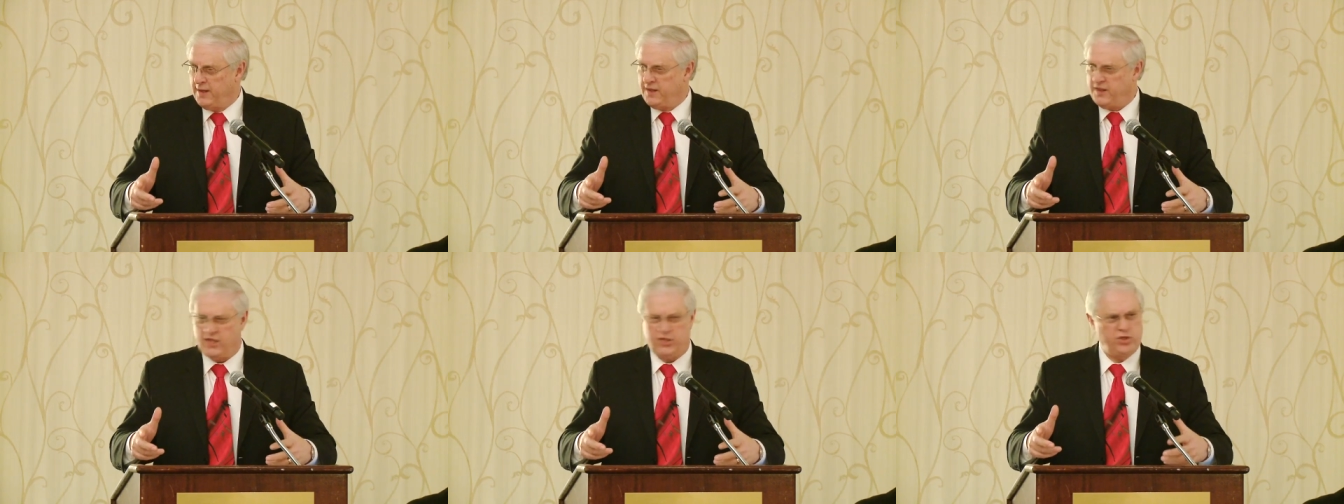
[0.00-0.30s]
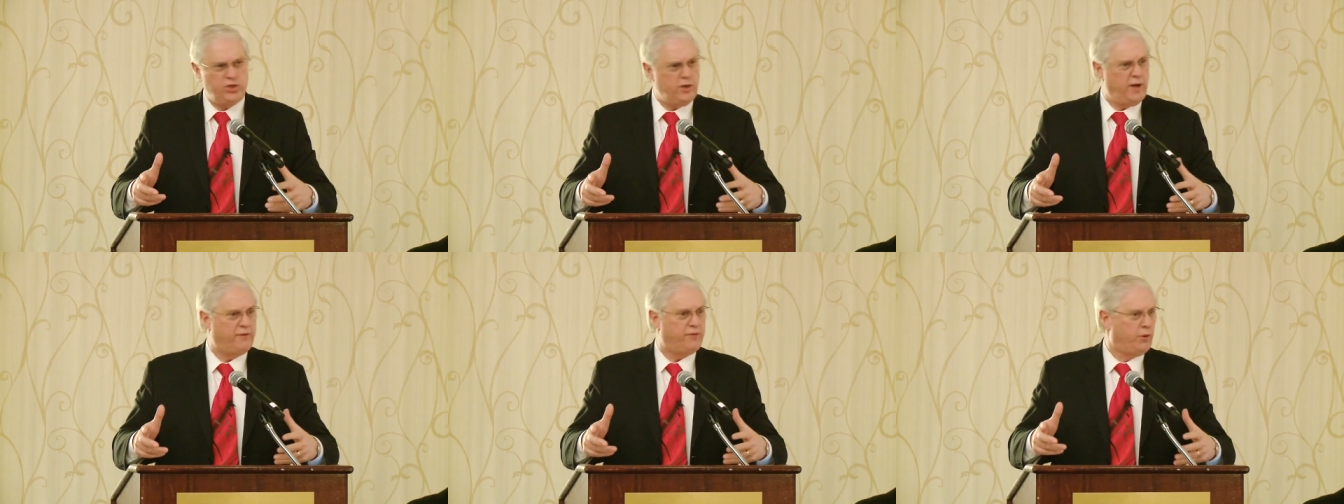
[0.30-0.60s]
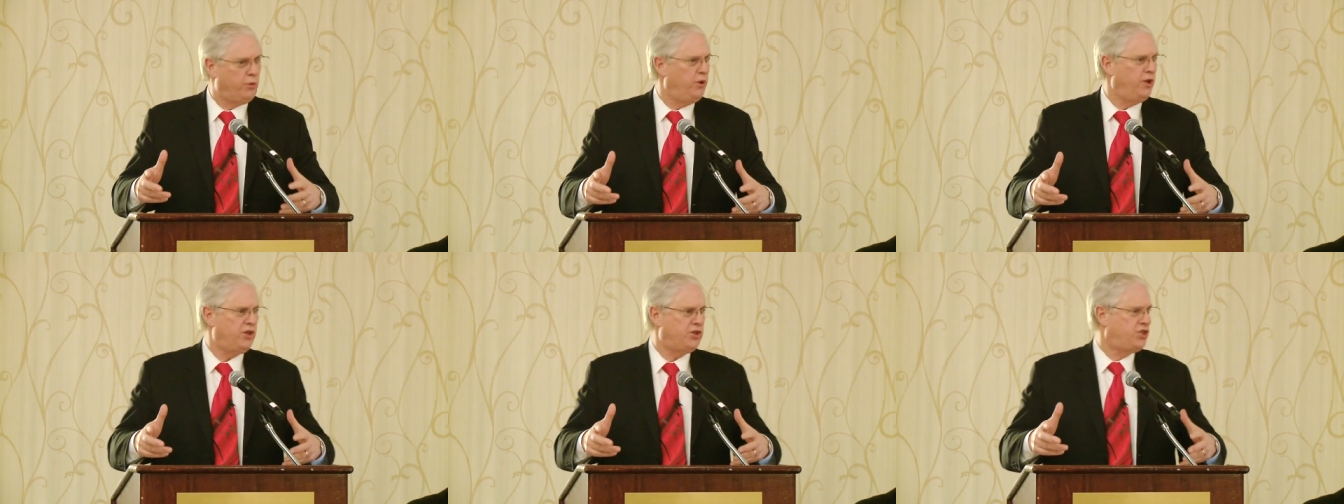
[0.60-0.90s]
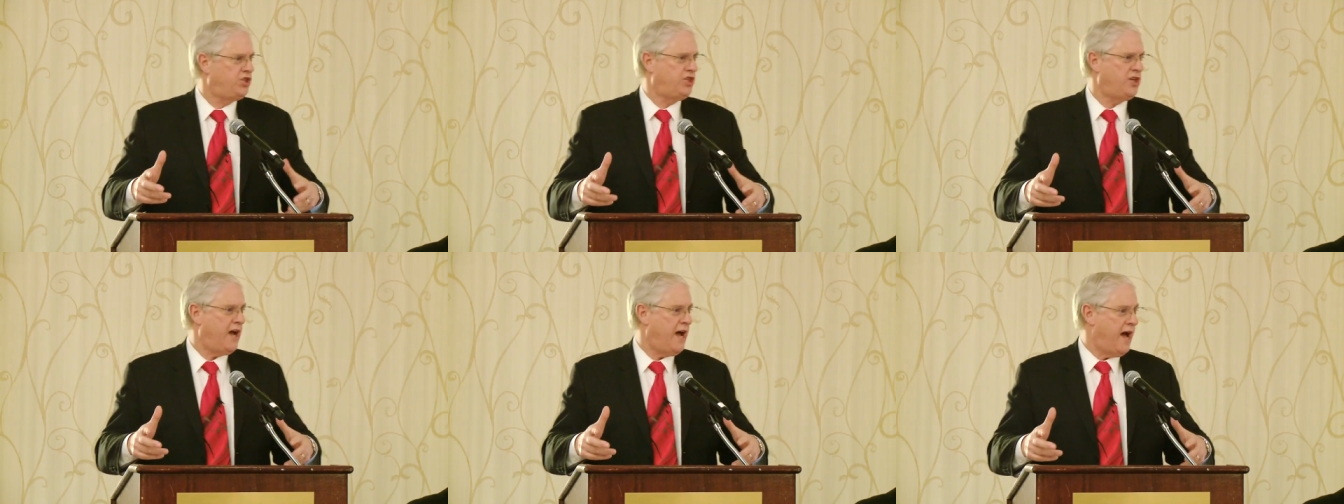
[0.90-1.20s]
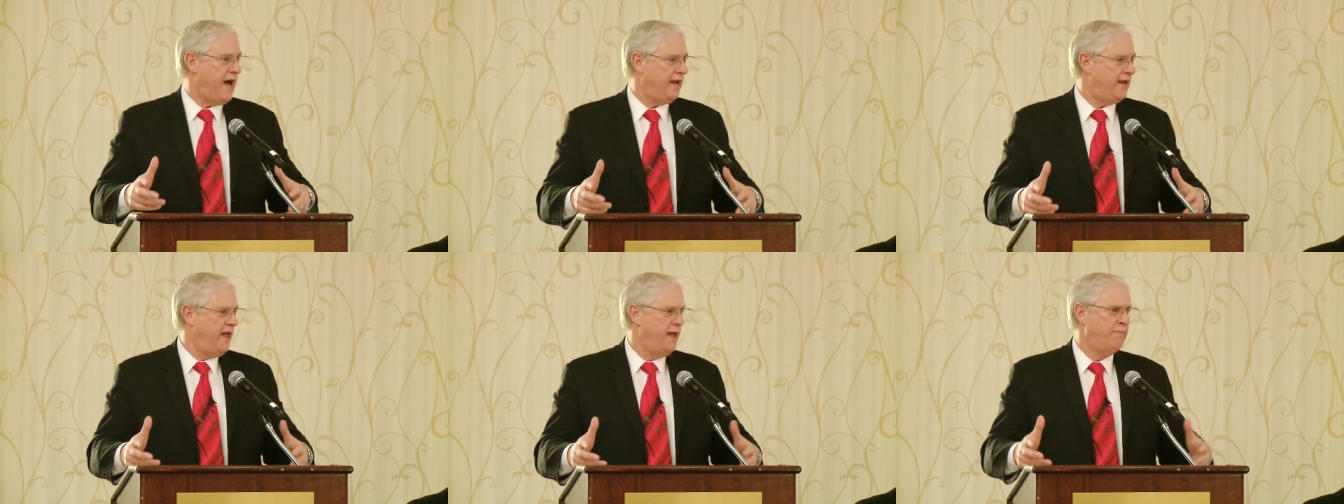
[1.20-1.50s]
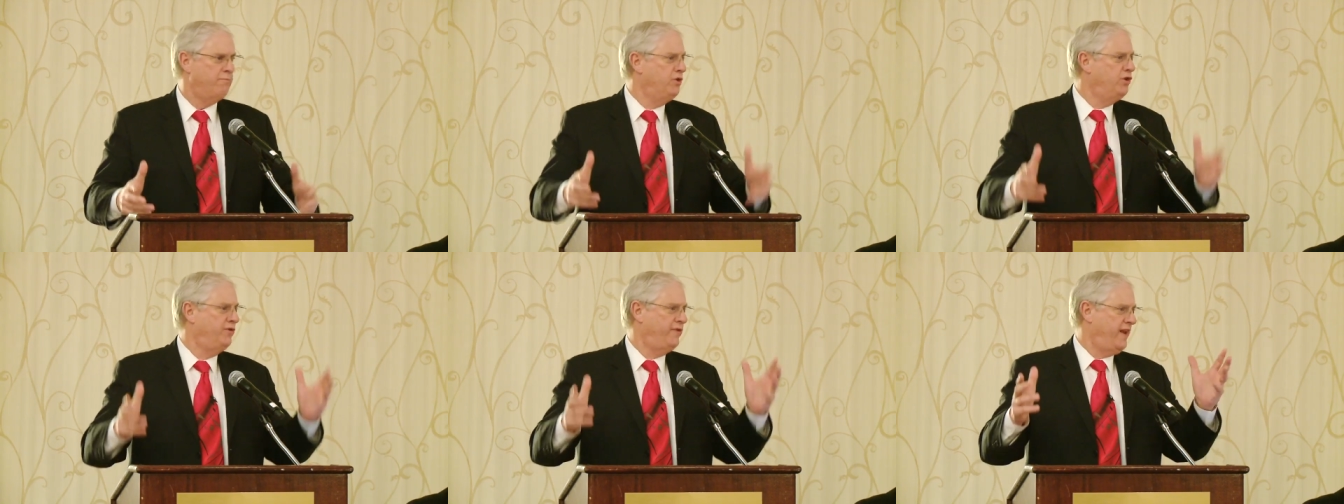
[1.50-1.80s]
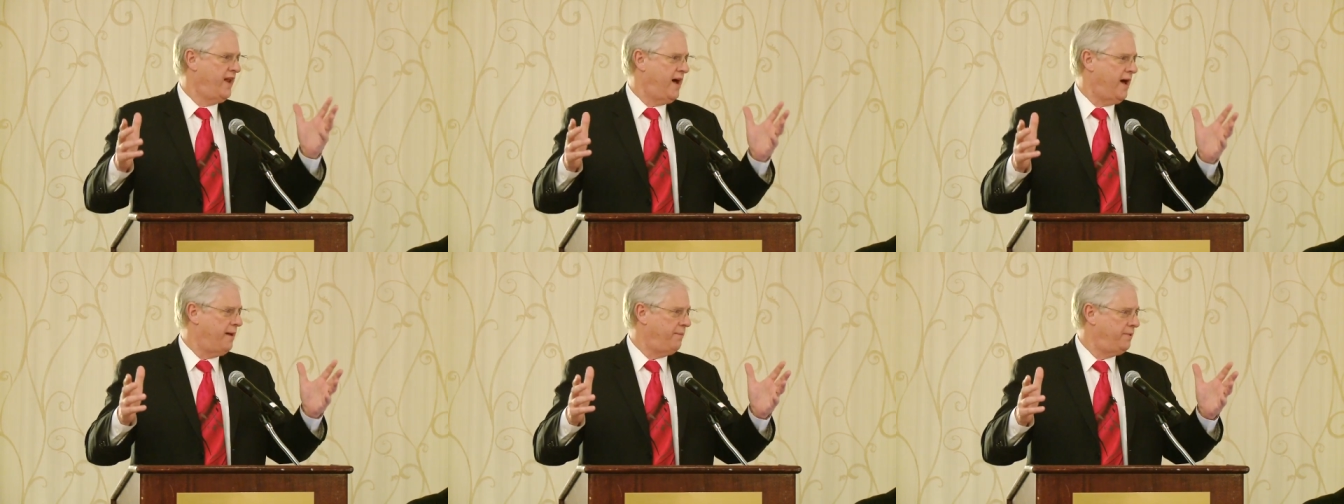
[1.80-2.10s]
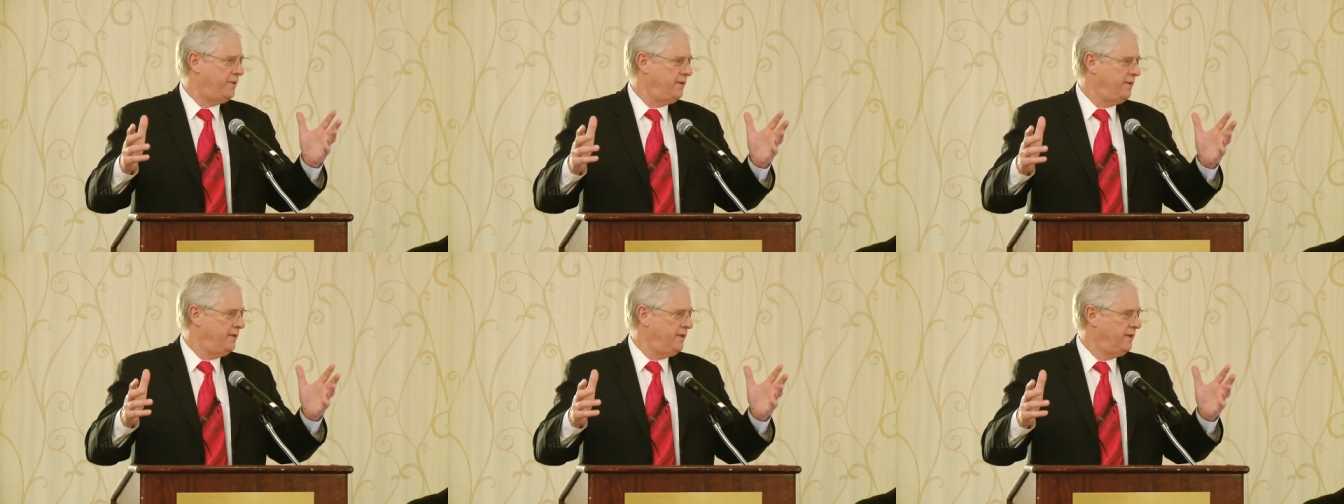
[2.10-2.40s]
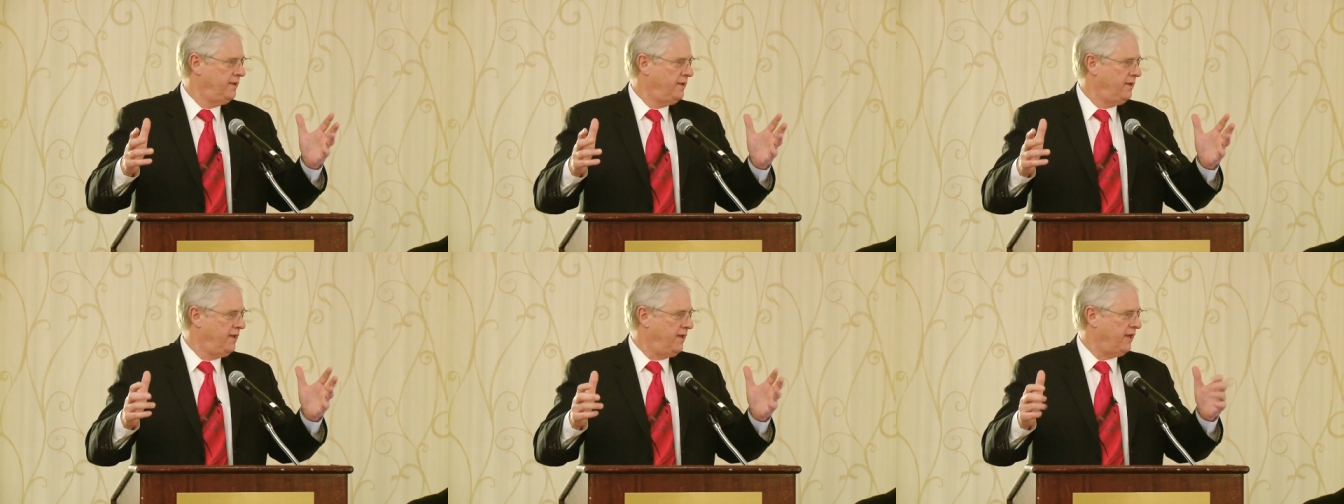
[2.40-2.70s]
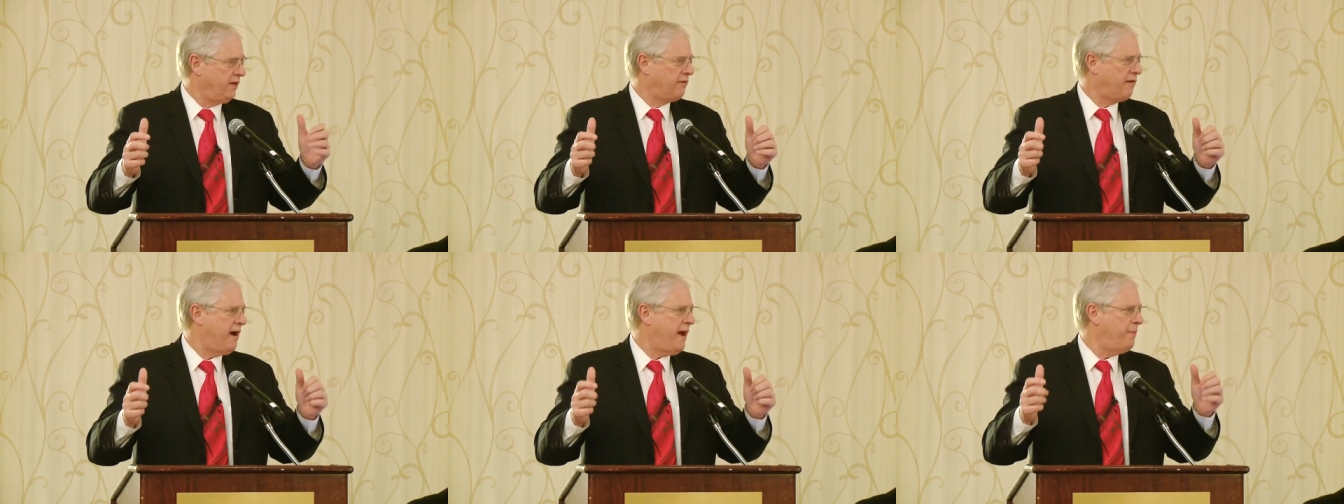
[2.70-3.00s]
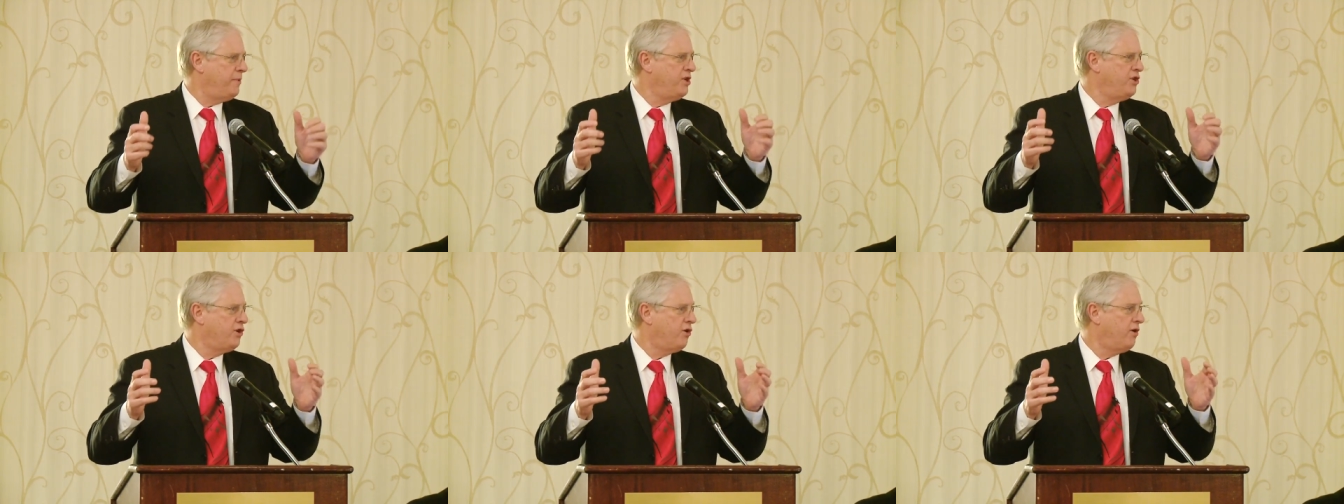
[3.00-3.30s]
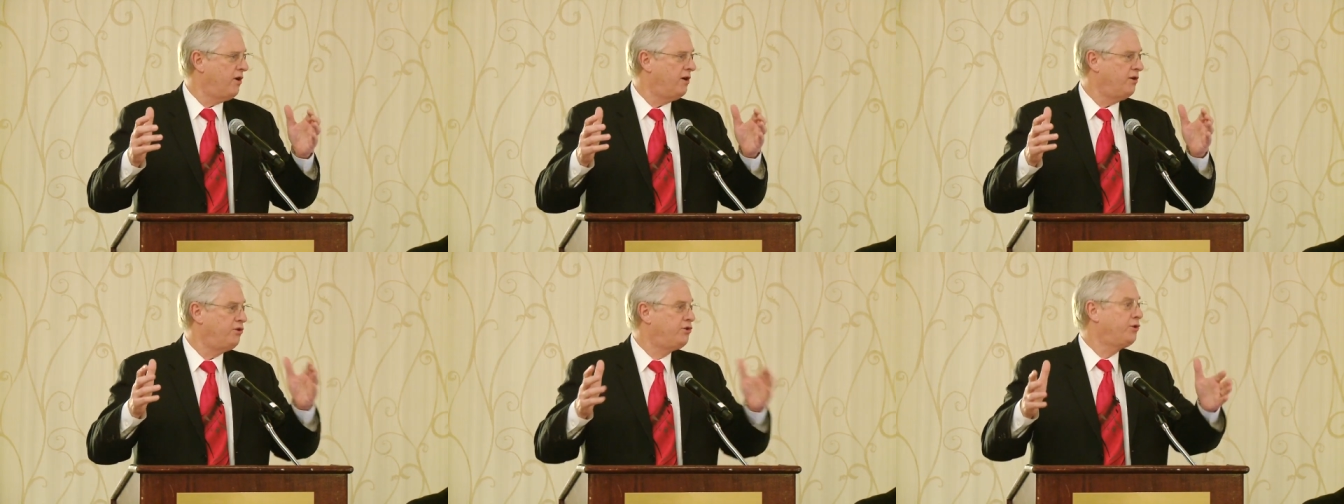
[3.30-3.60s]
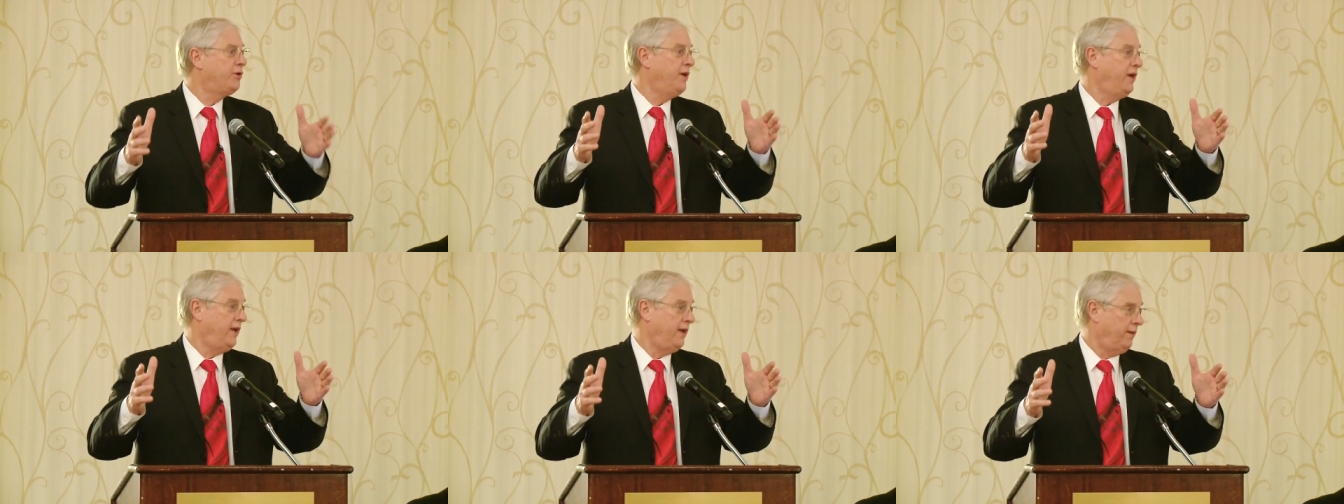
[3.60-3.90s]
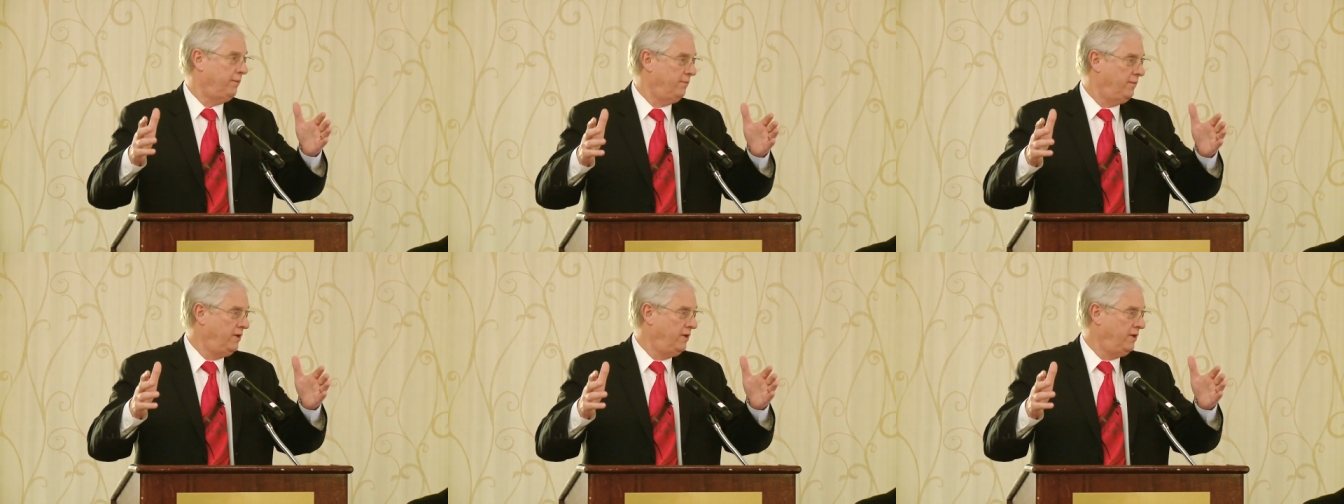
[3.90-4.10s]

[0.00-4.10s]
that you have a real shot at moving up and grabbing your dream,